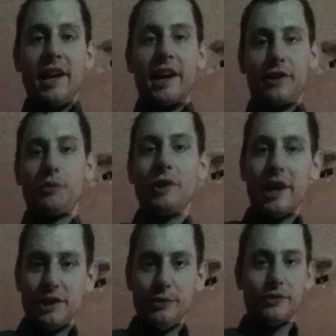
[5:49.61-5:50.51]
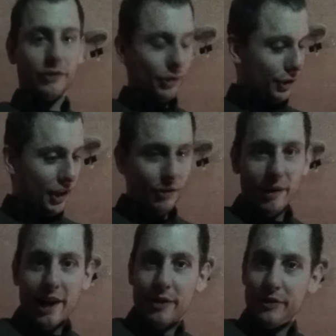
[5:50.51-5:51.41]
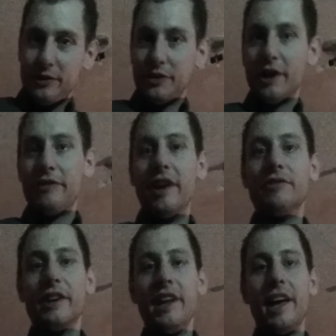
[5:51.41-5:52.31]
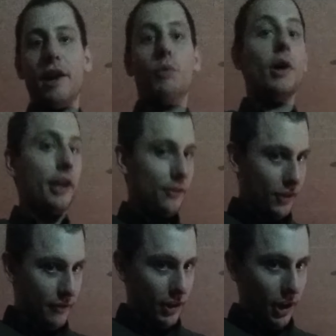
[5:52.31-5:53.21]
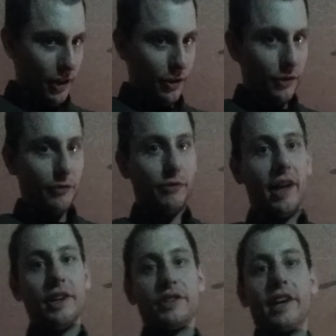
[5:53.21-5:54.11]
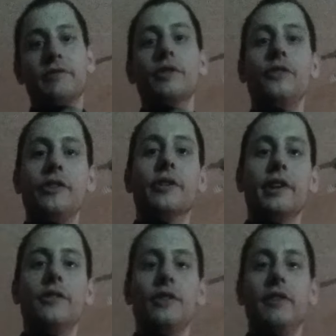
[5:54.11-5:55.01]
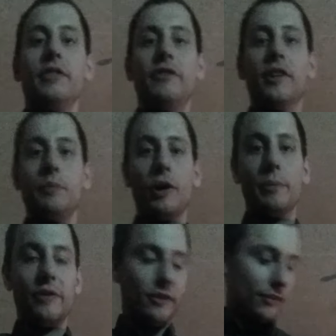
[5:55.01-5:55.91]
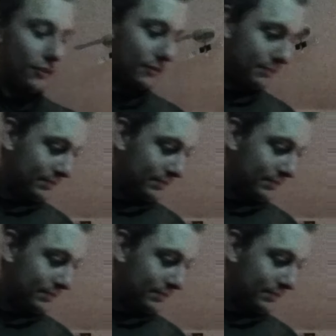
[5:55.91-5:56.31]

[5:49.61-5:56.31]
And it's what I use for looking around stuff every day, while I save the other flashlight for serious self-defense purposes.